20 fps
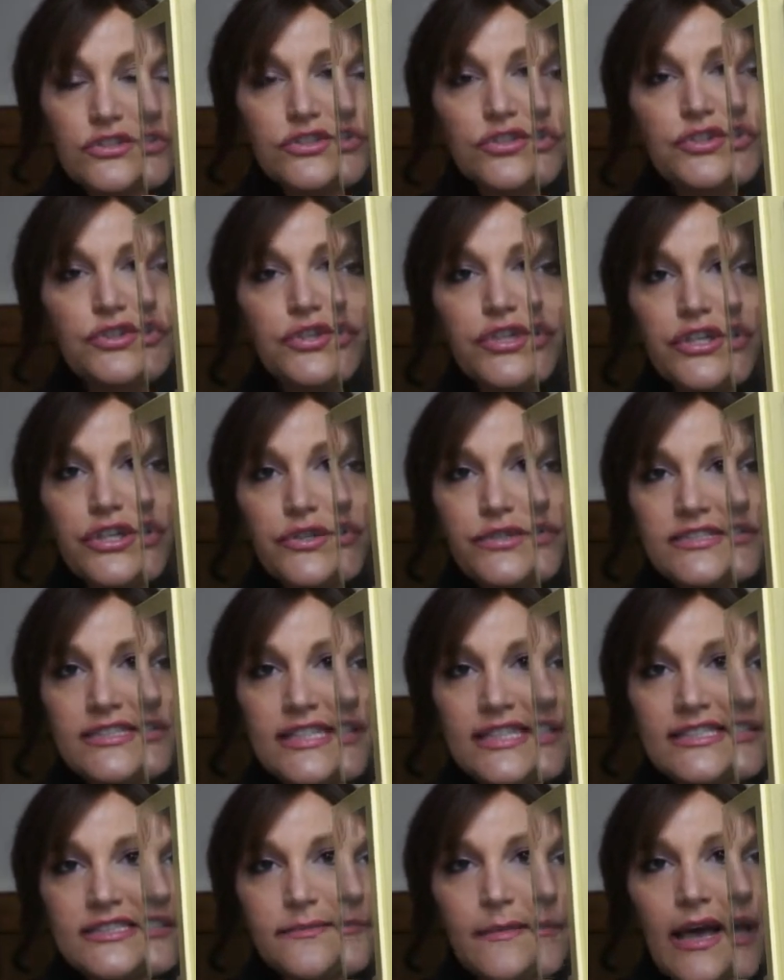So you can use
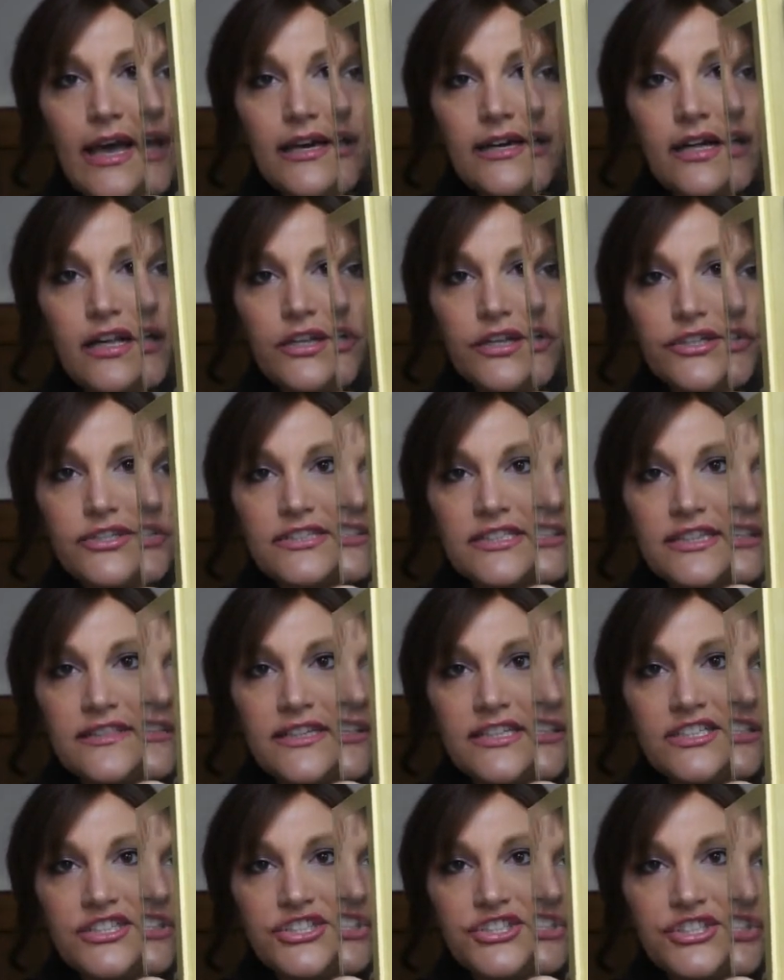these matte colors in
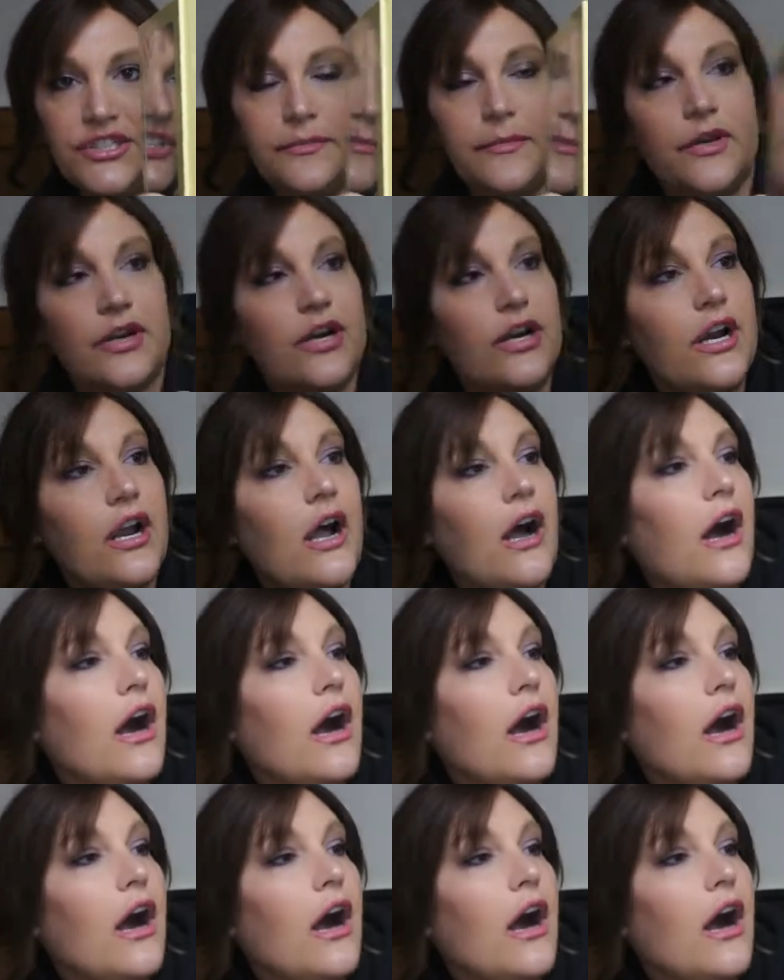this shimmer.